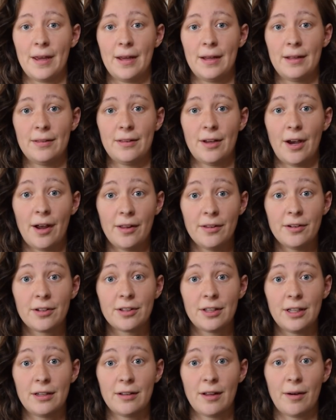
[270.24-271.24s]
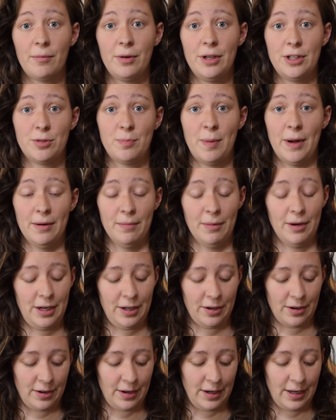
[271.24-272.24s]
The other thing that we spend money
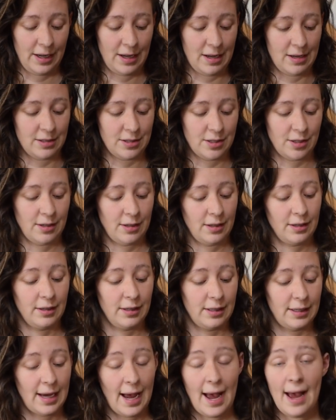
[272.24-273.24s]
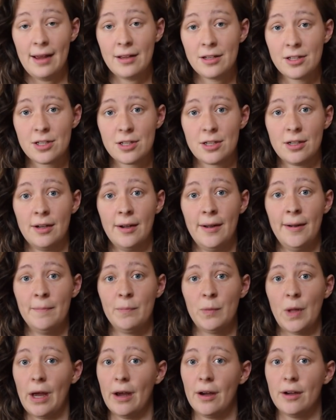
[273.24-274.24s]
on is gas.
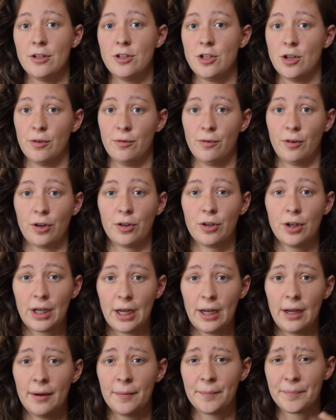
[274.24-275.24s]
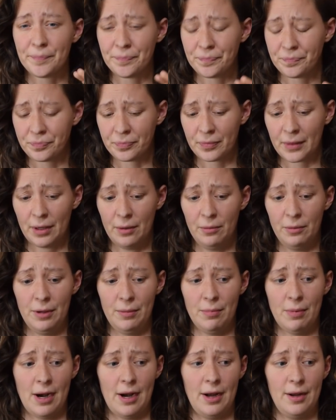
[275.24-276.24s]
So for cooking, we
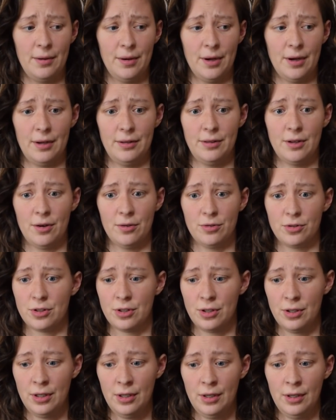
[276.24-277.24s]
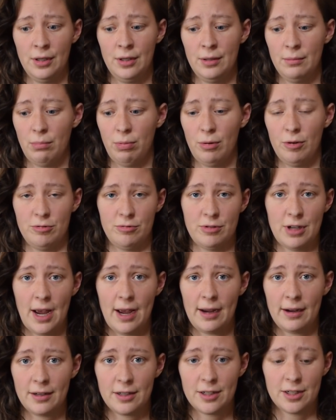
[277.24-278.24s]
buy those blue
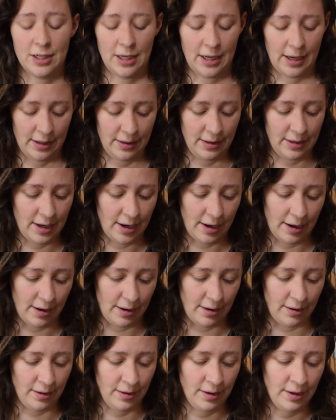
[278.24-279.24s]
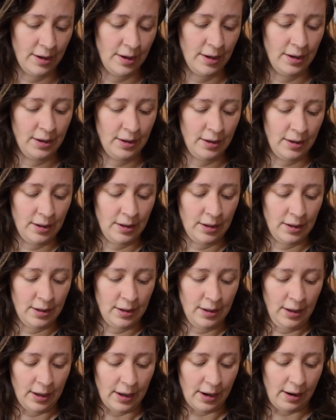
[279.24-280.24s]
tanks, and they're
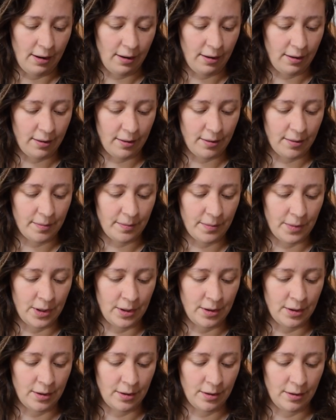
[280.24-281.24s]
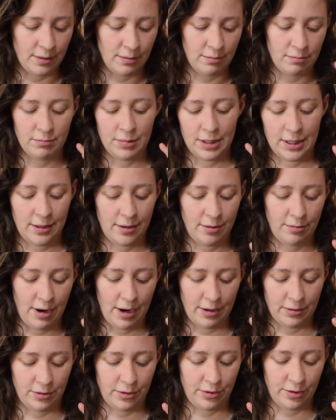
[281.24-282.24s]
around
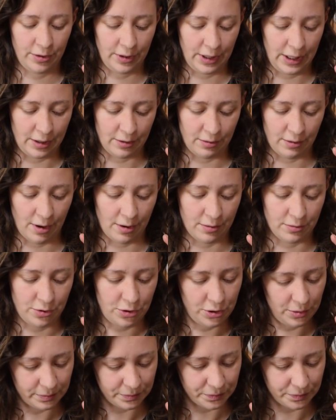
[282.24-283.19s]
30 euros.